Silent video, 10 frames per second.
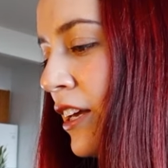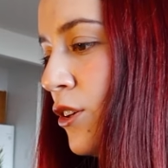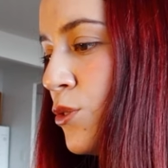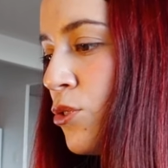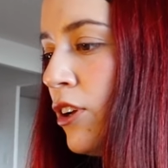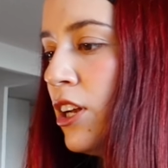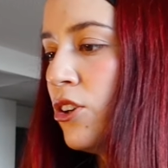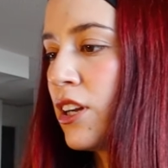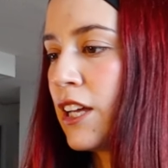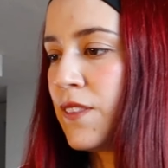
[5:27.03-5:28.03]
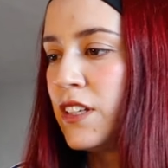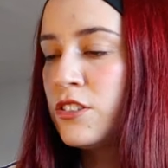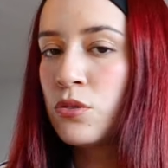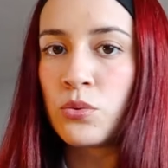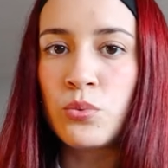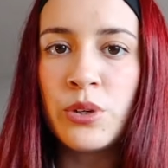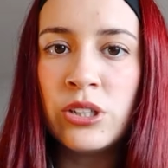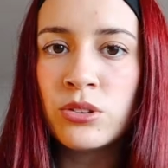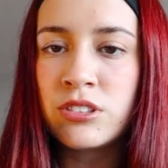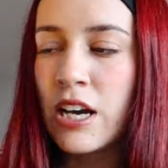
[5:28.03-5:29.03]
usually look at this
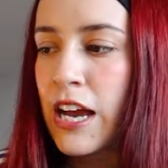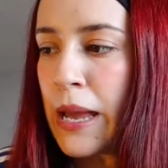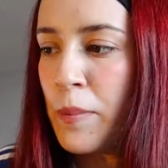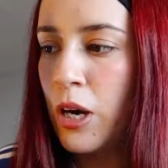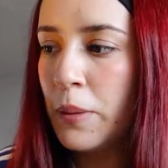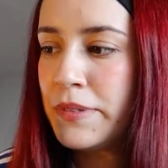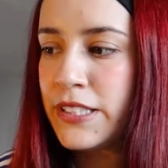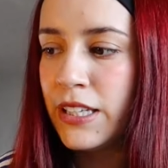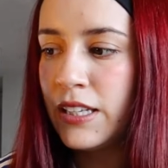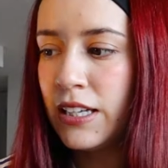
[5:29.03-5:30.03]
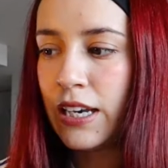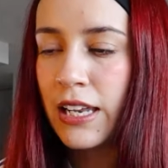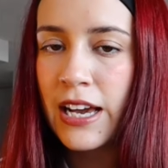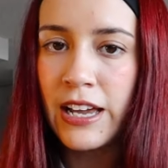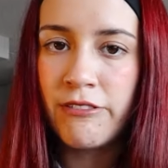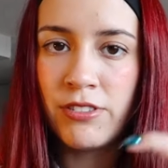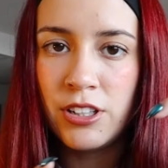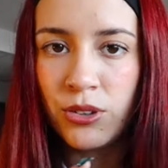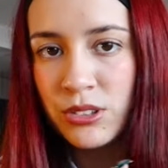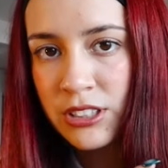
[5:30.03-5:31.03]
real-time updating live
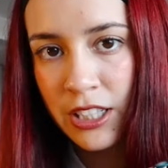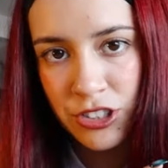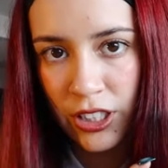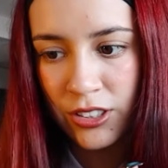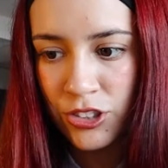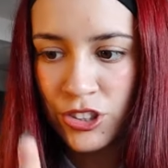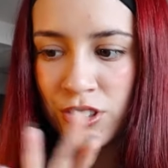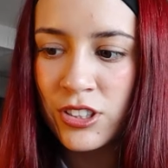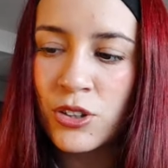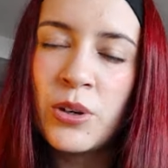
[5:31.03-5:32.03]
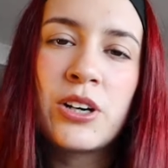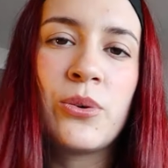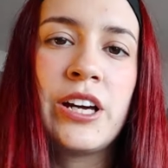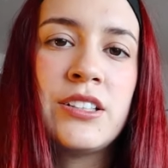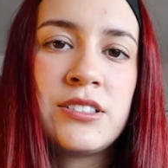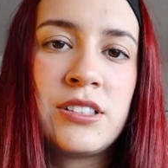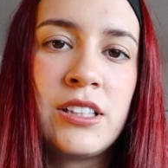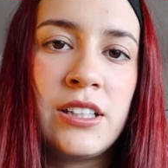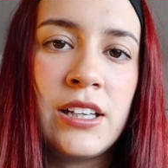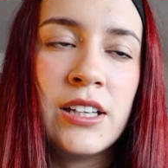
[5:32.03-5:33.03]
little section because it's just a quick way to
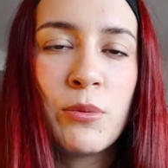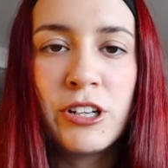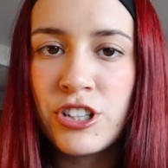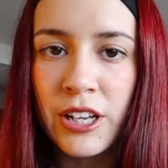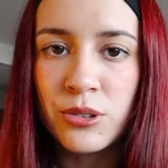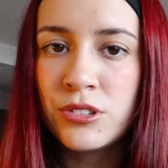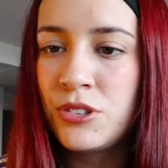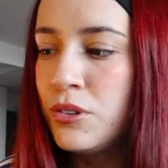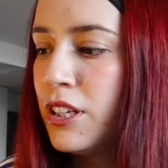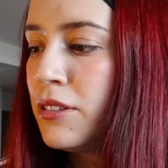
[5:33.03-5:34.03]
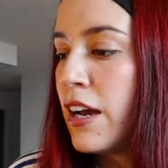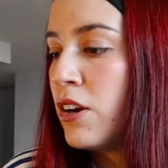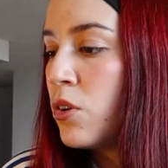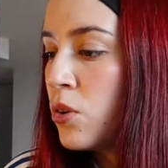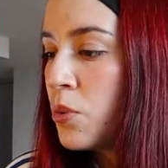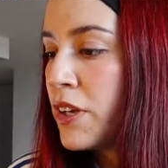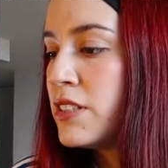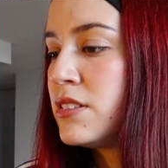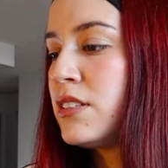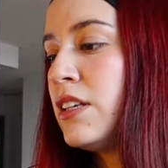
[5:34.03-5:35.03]
see how my channel's doing. I
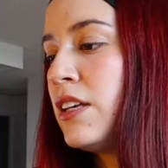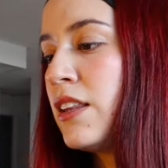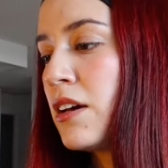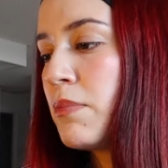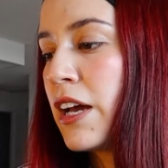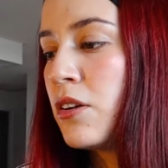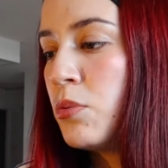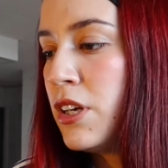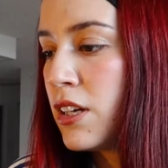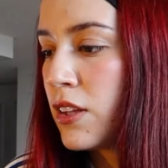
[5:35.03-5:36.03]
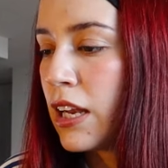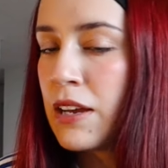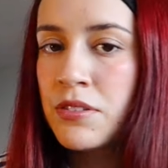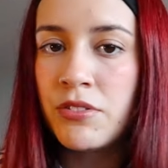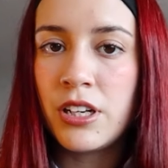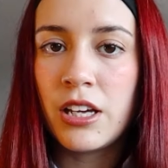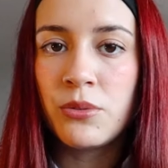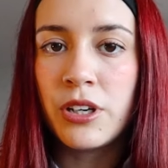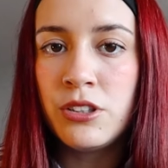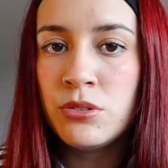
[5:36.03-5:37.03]
always see that my week in the life of an
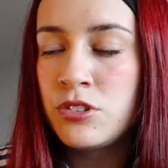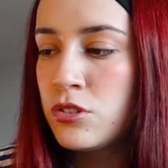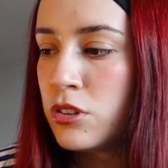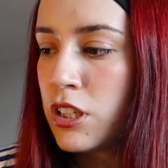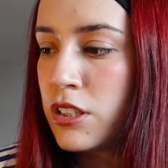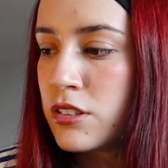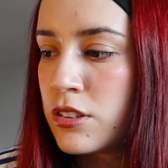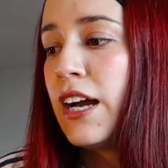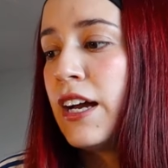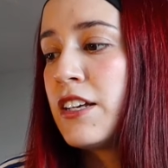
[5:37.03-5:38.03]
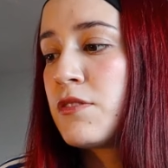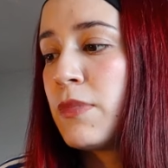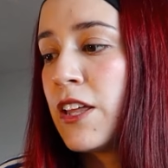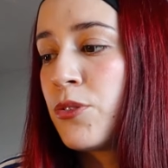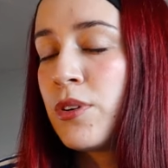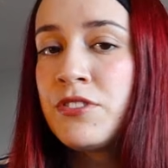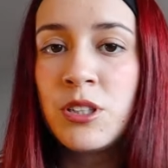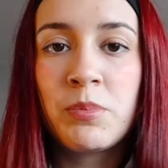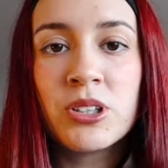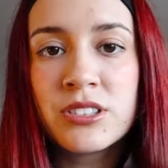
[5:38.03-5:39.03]
NYU student and my
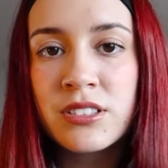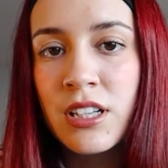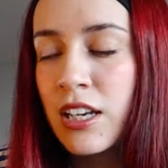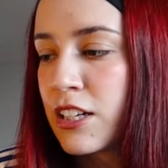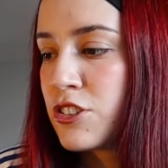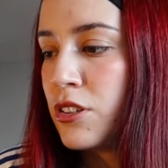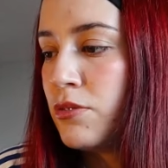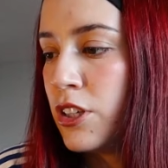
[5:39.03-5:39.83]
thrifted purses collection